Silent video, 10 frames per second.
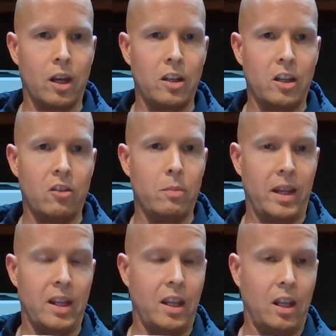idea of
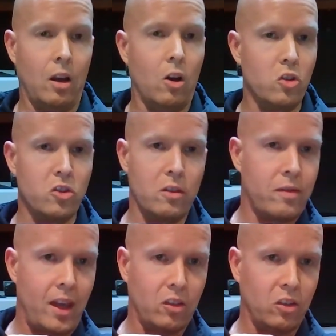making hundreds of
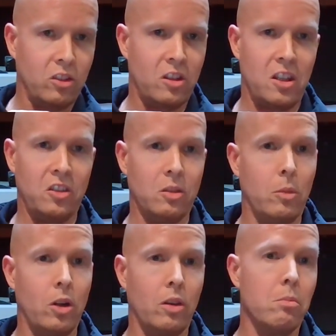thousands of these a
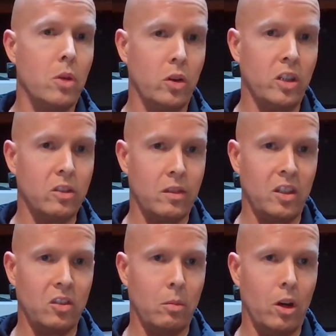month, millions of
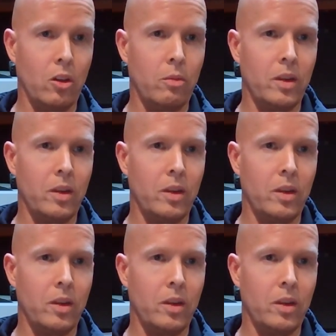these a month.